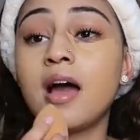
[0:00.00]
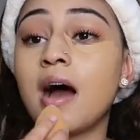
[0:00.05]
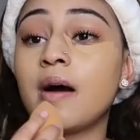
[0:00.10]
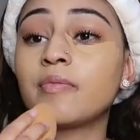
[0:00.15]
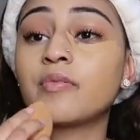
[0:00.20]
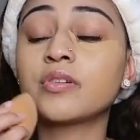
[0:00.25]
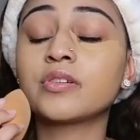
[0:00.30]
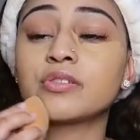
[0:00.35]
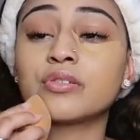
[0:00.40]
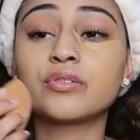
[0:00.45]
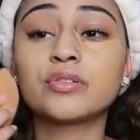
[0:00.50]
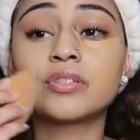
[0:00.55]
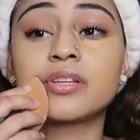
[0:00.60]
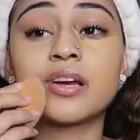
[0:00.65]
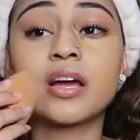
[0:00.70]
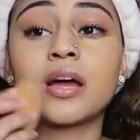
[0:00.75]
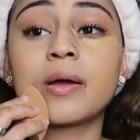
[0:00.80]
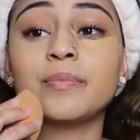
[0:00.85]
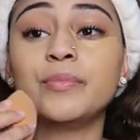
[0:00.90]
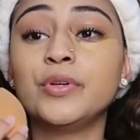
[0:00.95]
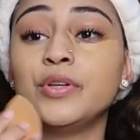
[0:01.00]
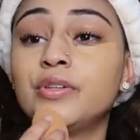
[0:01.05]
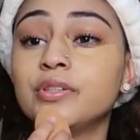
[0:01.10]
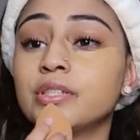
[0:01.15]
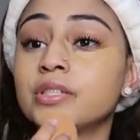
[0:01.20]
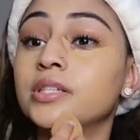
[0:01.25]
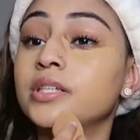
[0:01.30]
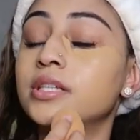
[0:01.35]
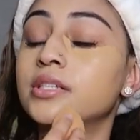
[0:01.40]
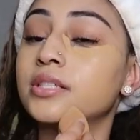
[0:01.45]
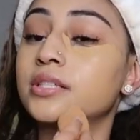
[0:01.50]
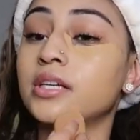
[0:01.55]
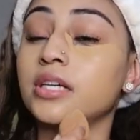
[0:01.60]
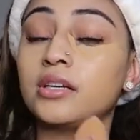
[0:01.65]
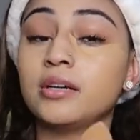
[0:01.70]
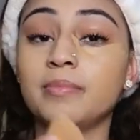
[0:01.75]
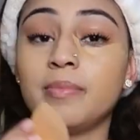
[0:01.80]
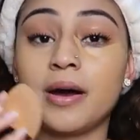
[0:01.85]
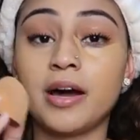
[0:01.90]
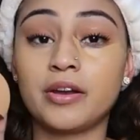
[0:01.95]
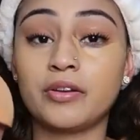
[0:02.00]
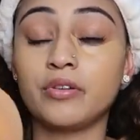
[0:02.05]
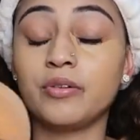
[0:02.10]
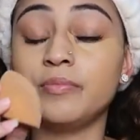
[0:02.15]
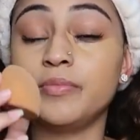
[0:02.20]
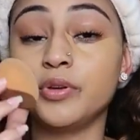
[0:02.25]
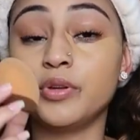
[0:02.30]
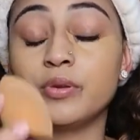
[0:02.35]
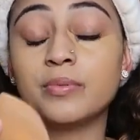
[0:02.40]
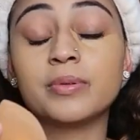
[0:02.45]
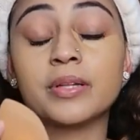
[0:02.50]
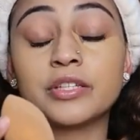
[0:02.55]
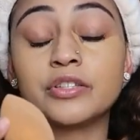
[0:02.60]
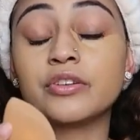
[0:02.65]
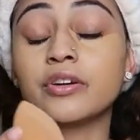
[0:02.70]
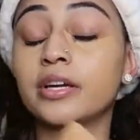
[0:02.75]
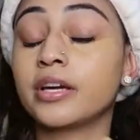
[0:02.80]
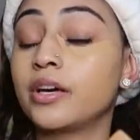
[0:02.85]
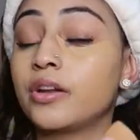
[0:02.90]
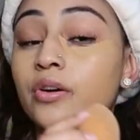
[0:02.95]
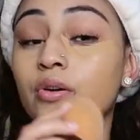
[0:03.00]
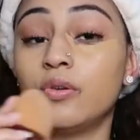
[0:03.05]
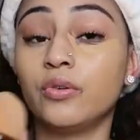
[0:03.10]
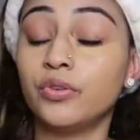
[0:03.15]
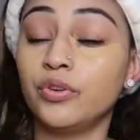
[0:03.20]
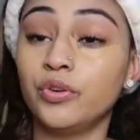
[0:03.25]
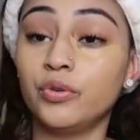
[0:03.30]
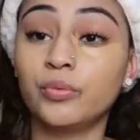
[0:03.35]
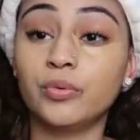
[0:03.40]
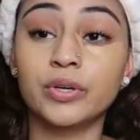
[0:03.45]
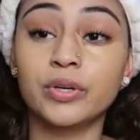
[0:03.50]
After a certain time, you just need to say goodbye to a beauty blender and get a whole new